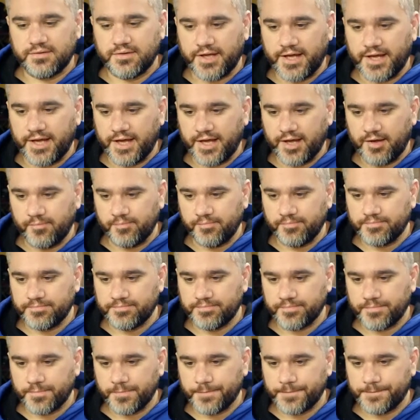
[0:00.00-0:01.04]

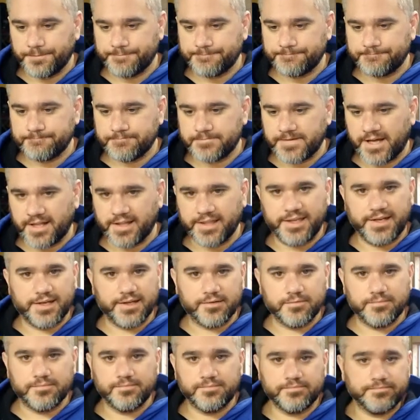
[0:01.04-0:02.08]
I'll eat
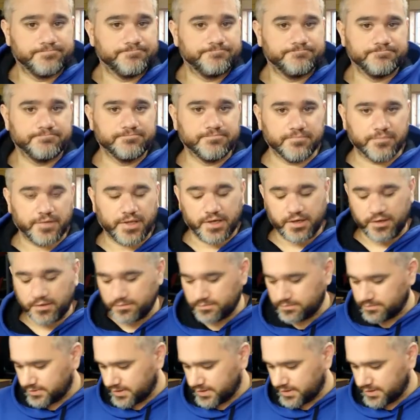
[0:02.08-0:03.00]
it, you know.